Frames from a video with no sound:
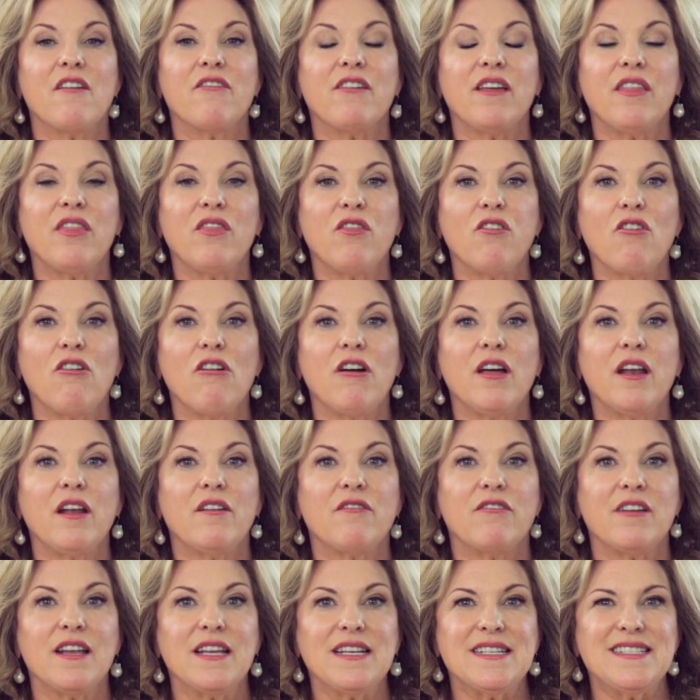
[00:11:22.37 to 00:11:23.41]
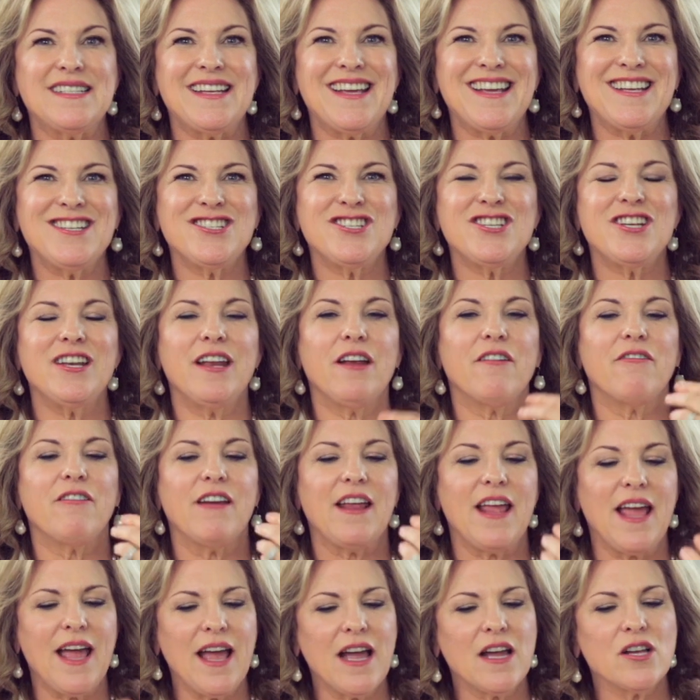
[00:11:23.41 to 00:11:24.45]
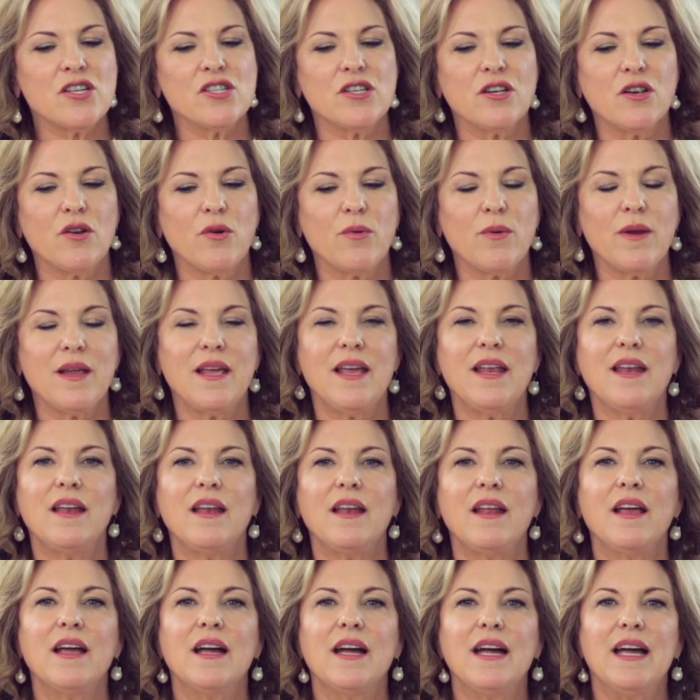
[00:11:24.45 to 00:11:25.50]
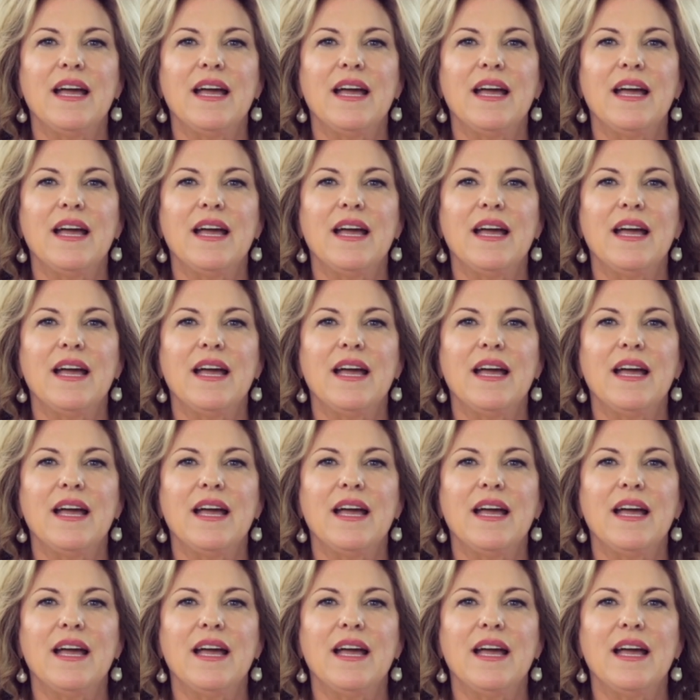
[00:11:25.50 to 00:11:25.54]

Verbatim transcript: every thought, every intention, every action created.